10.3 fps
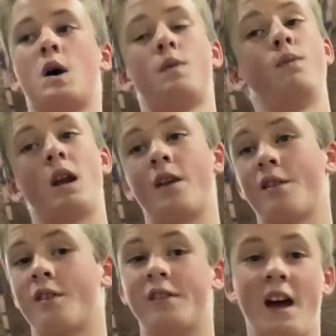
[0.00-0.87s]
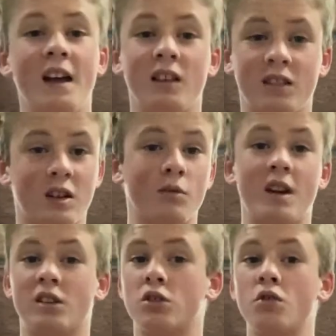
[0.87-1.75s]
But other than that, let's get right
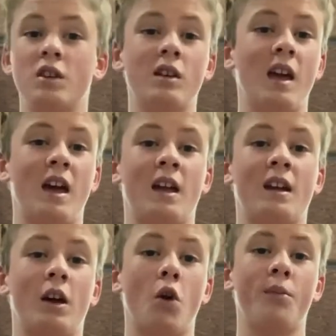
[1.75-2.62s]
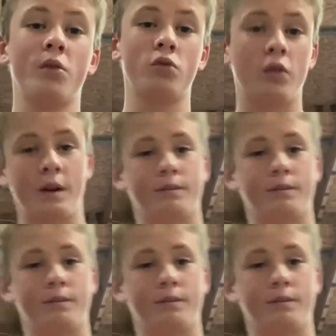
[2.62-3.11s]
to shooting, and I hope you enjoy.